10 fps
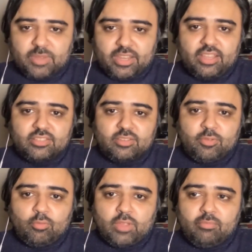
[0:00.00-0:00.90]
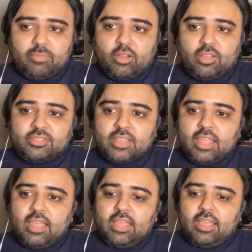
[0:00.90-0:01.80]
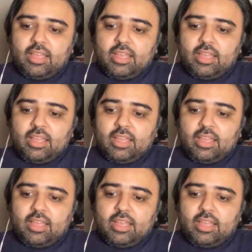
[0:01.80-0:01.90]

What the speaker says: experience, if you will, because